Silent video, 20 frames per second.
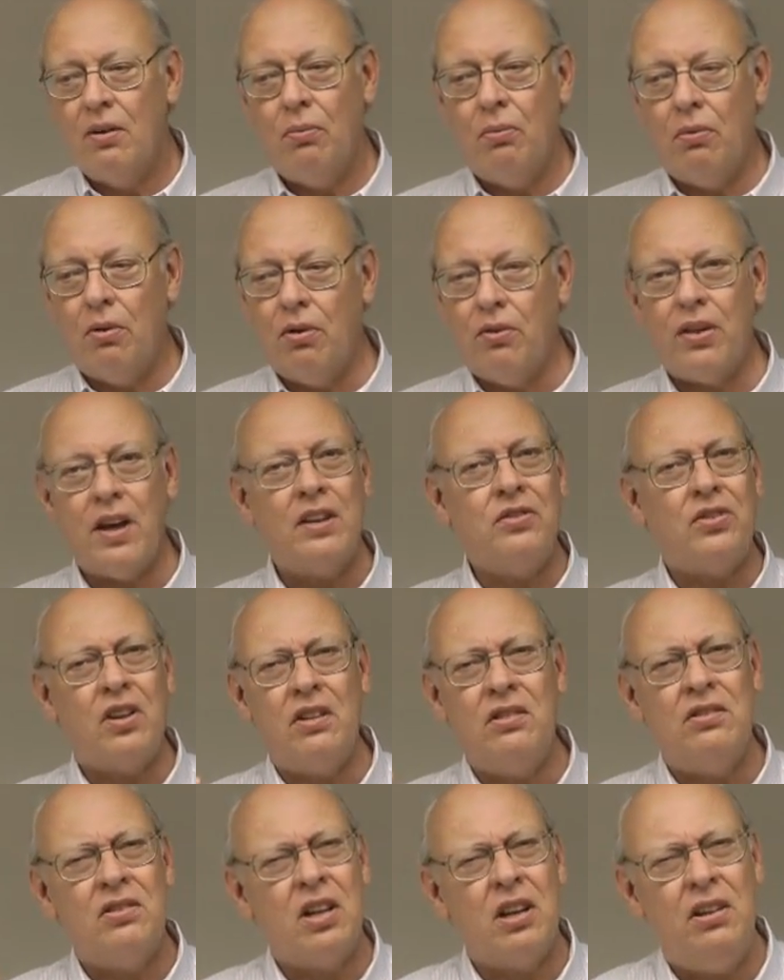Well, that
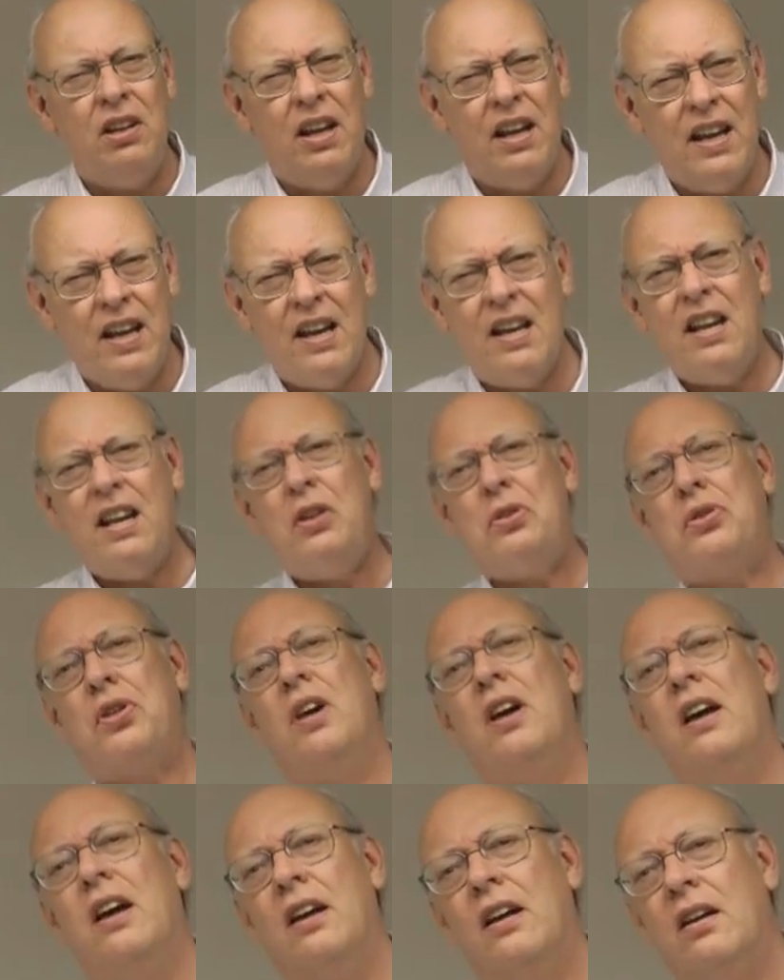doesn't tell you
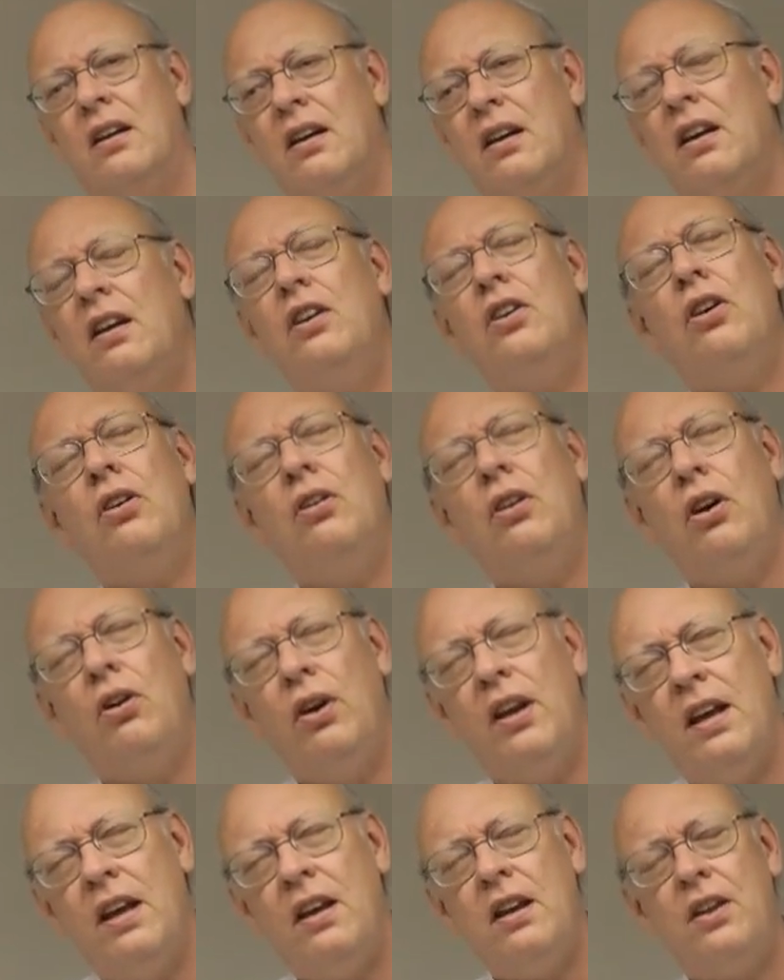anything. You don't know
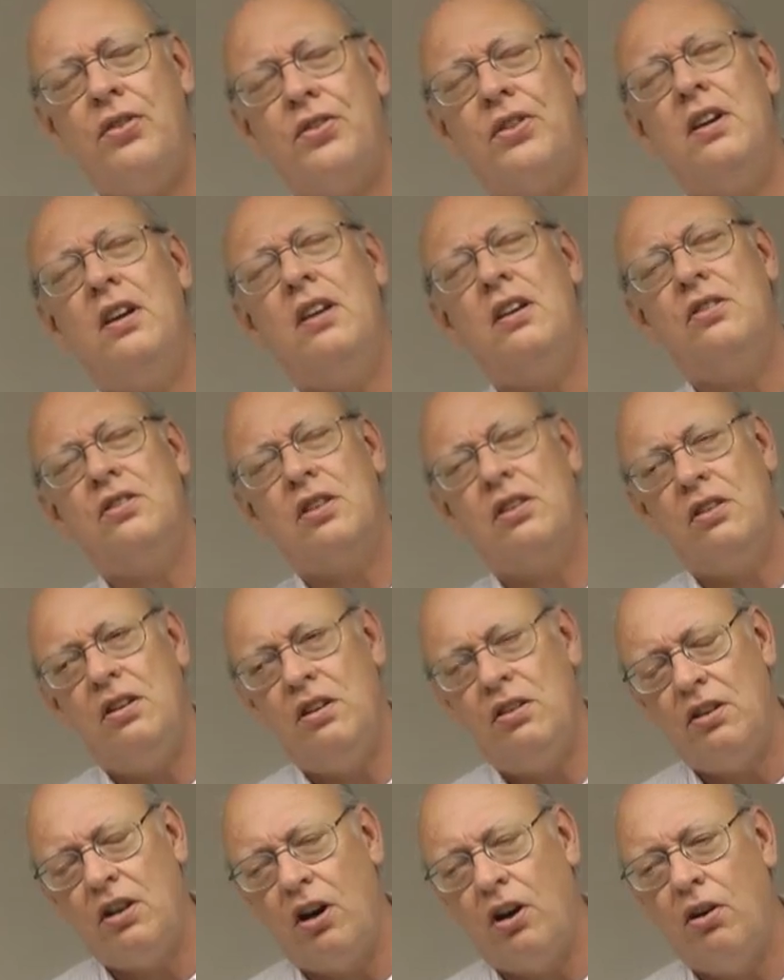anything until
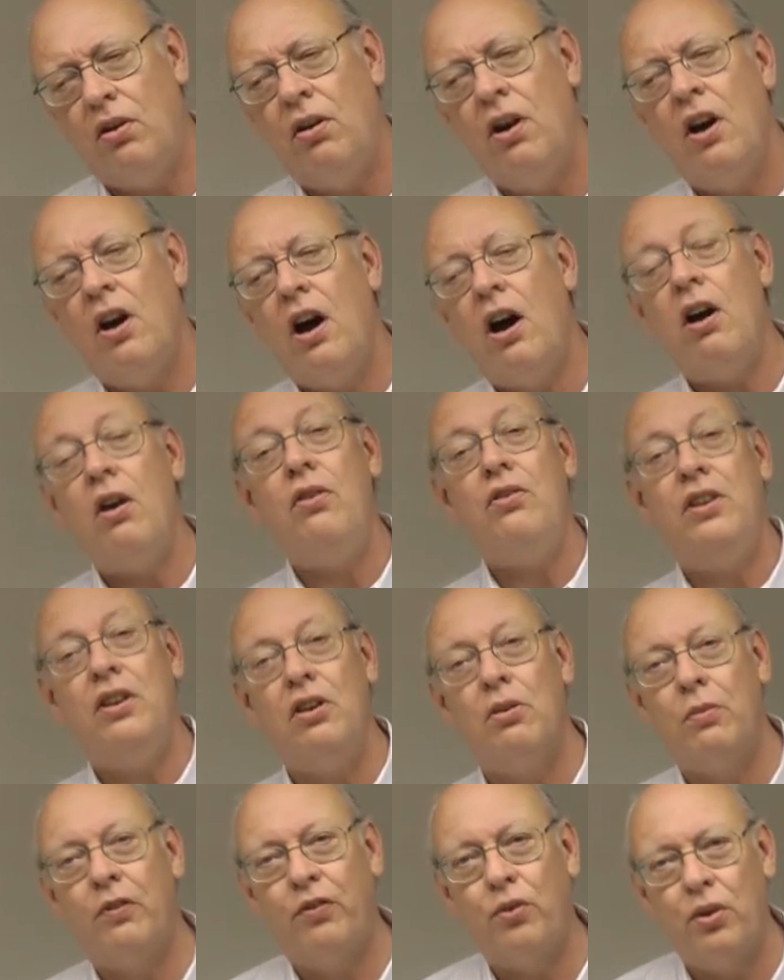you know, oh, the
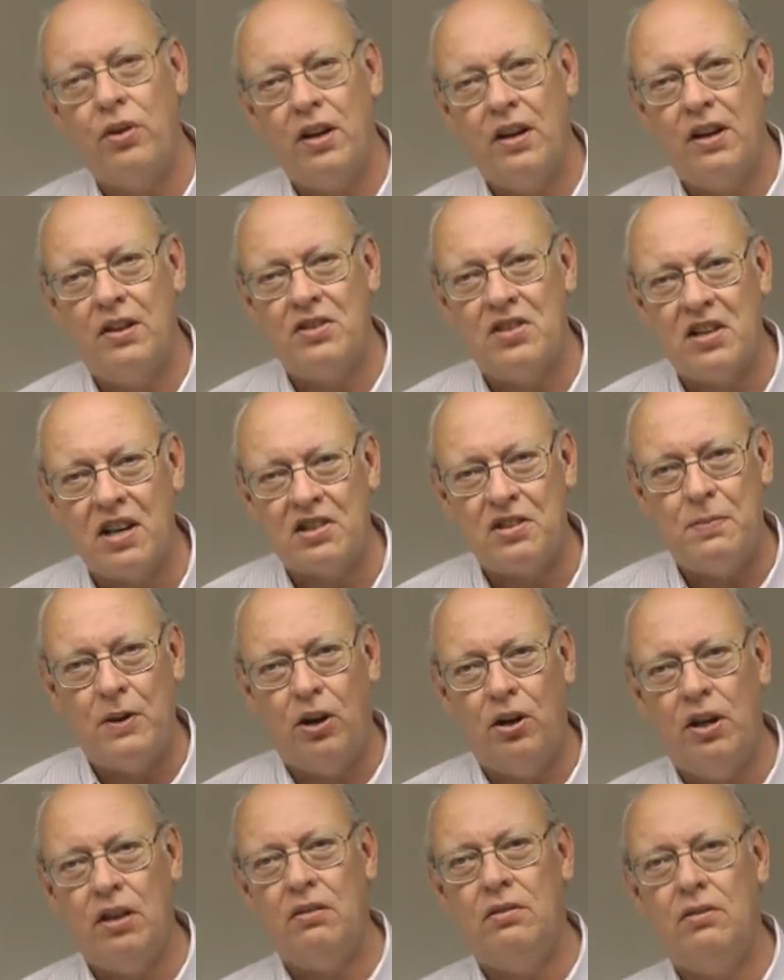year before they did 6
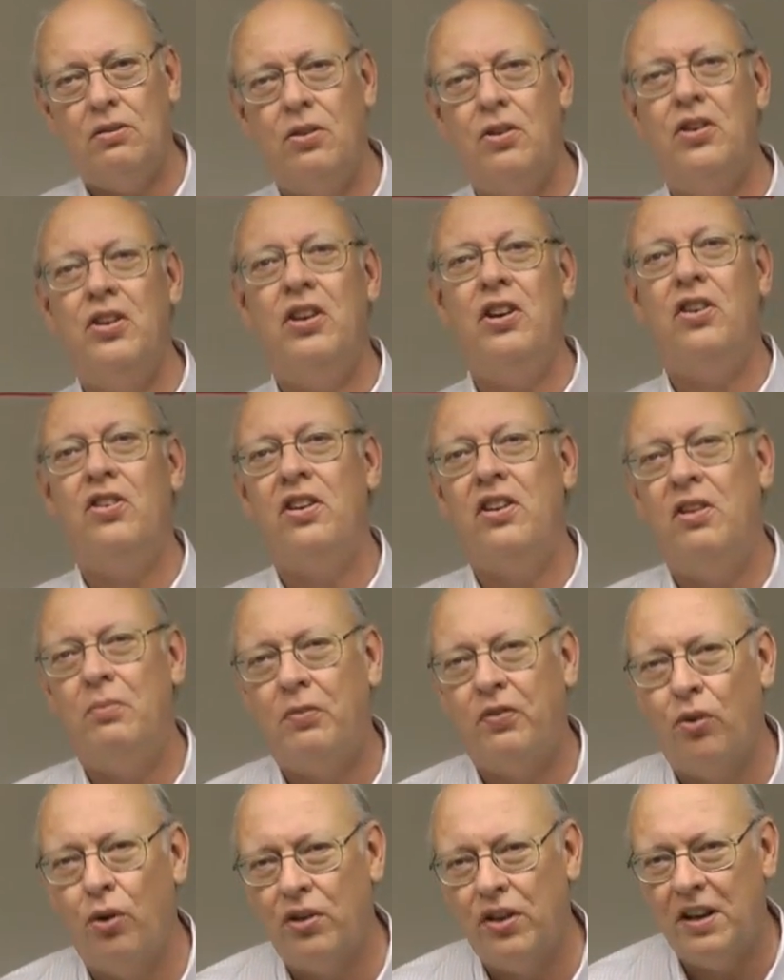billion, or the year
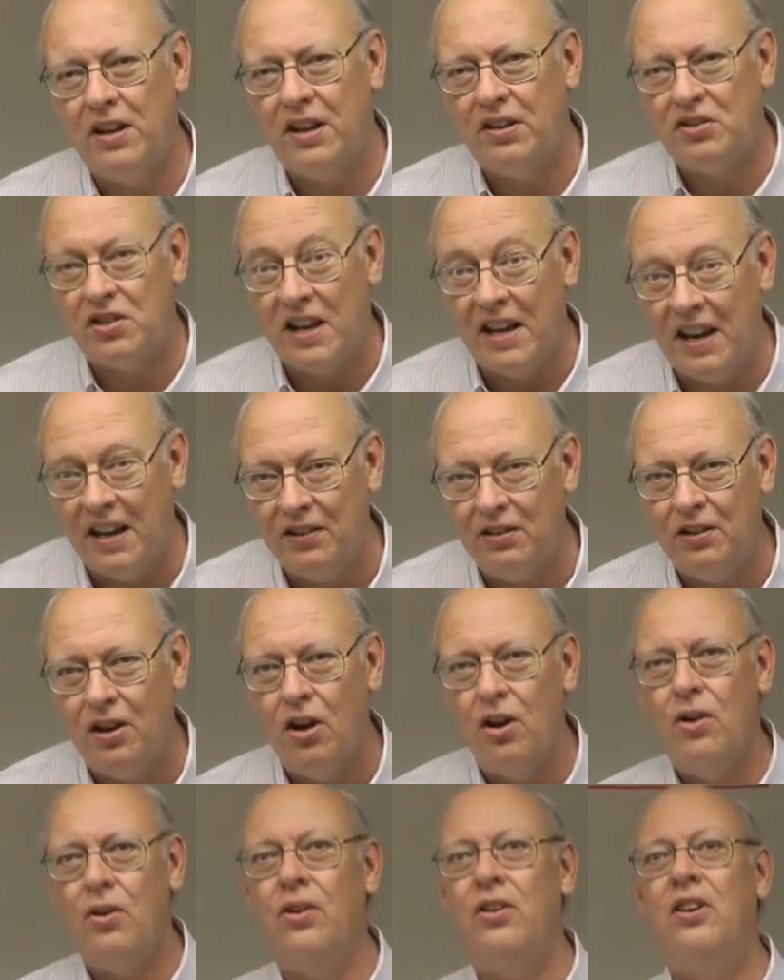before they did 10,
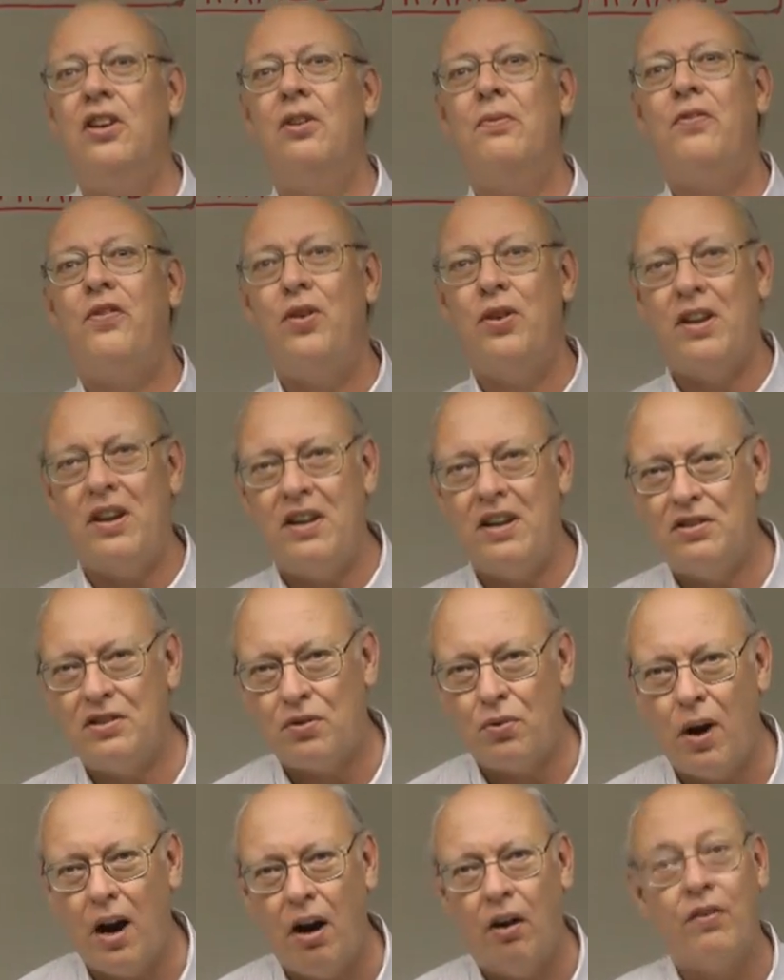or the year before they did
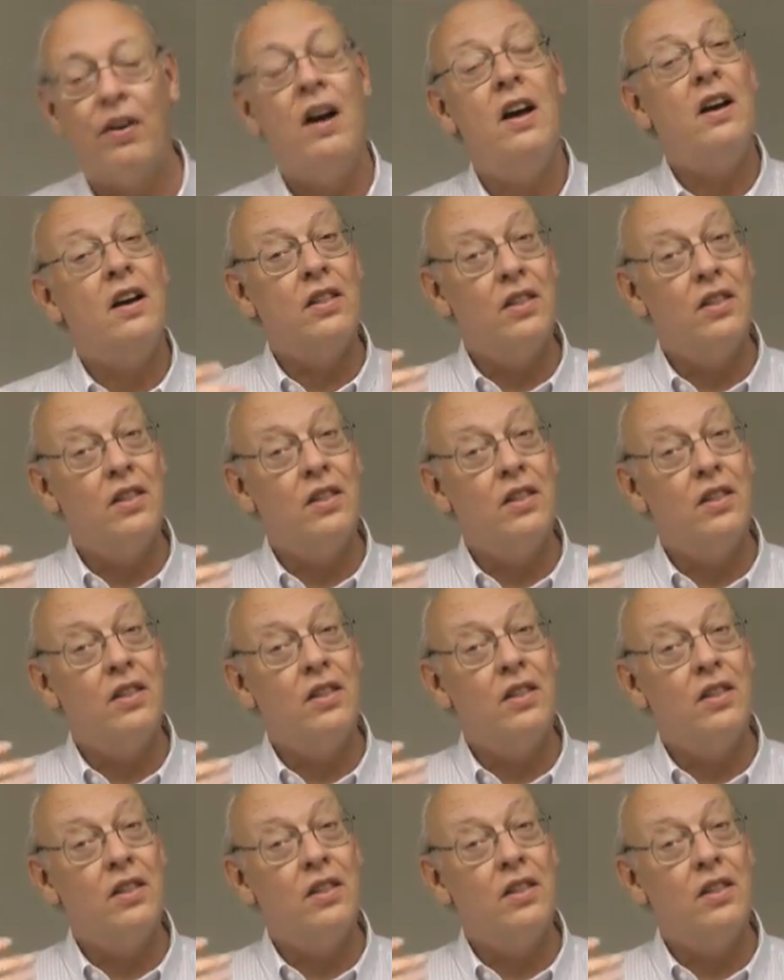12.